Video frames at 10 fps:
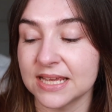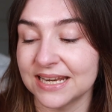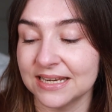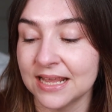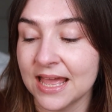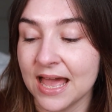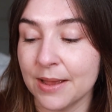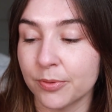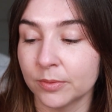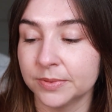and
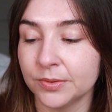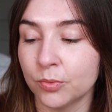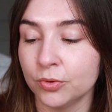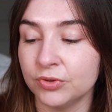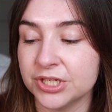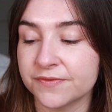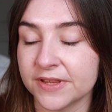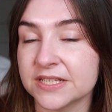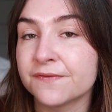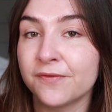I probably won't reach for
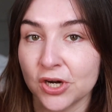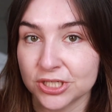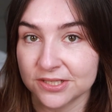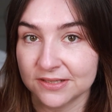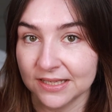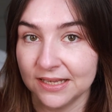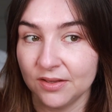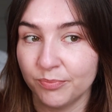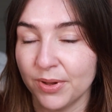this firstly,